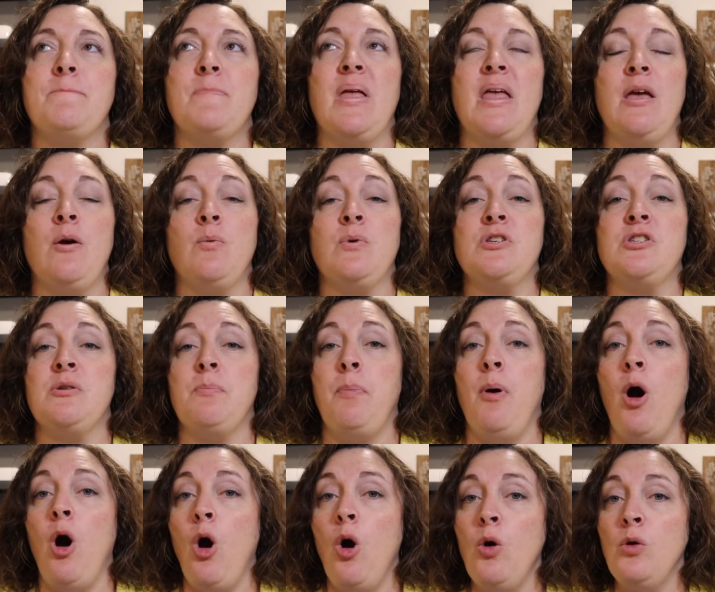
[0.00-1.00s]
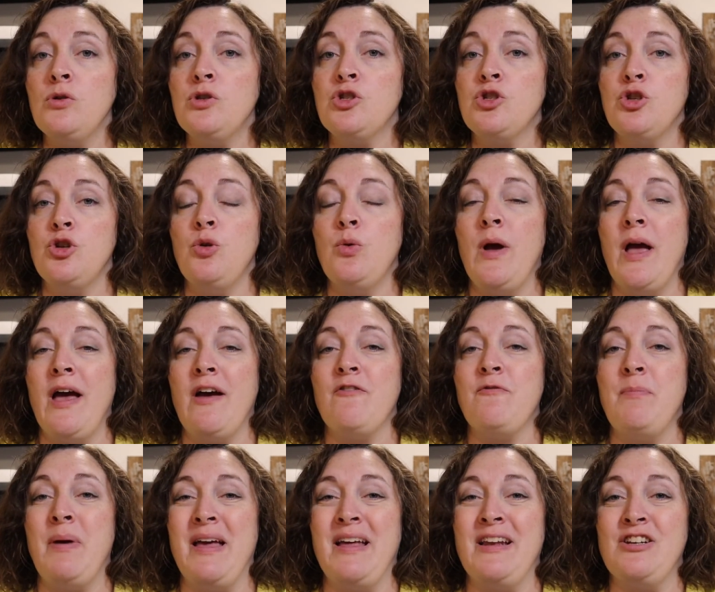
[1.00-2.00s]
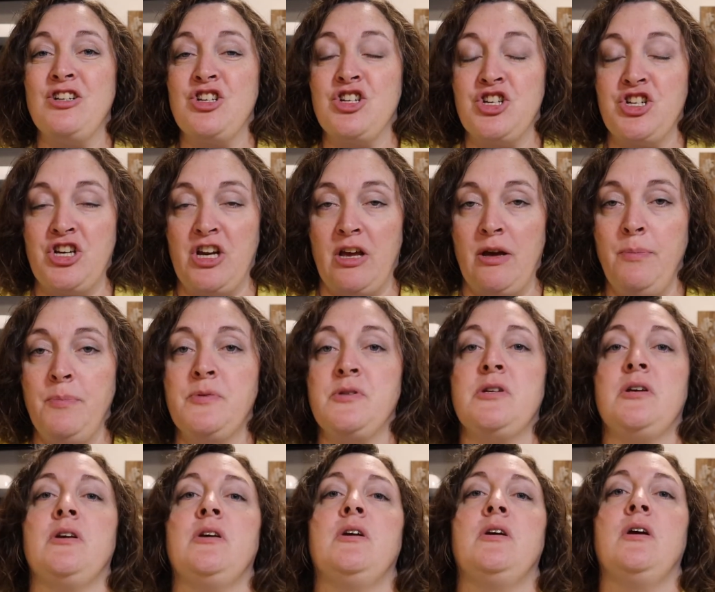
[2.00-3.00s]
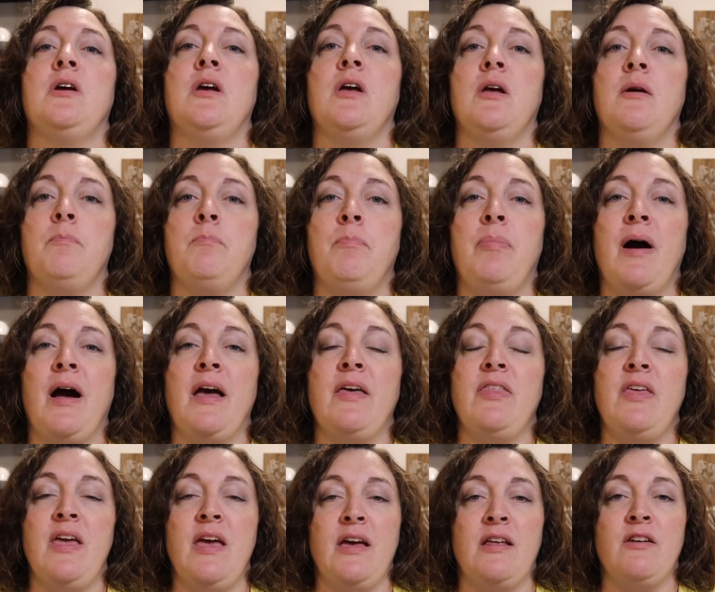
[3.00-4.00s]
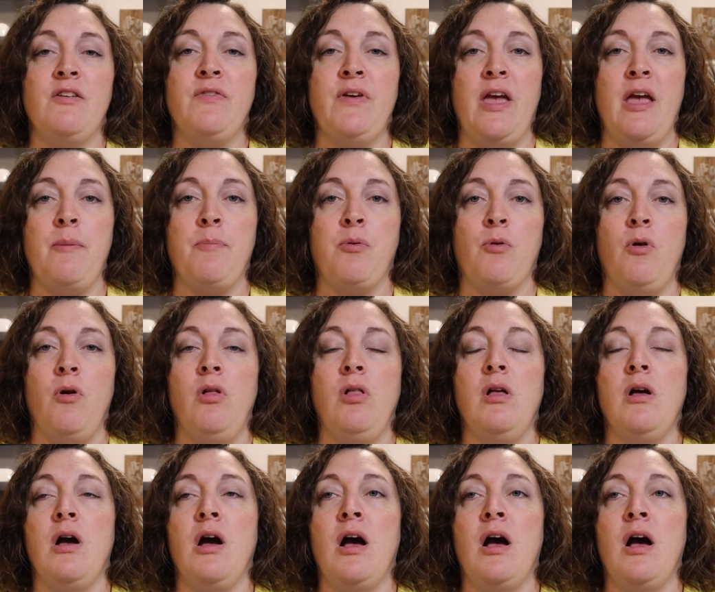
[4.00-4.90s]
It was supposed to have been shipped by the end of April.